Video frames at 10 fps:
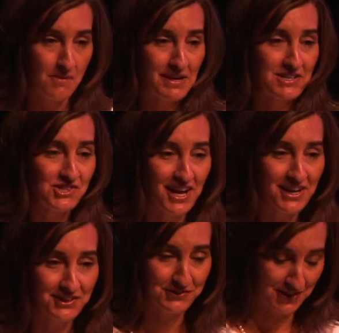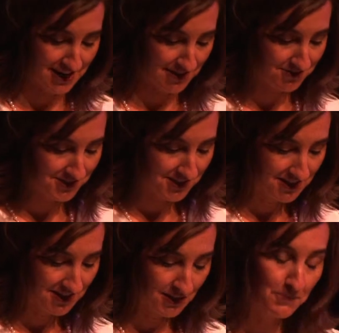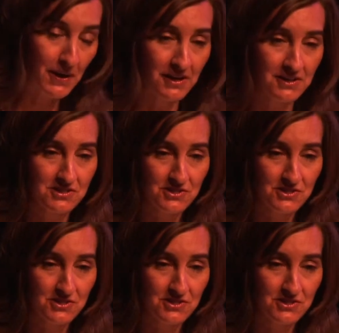My child arrives. The pond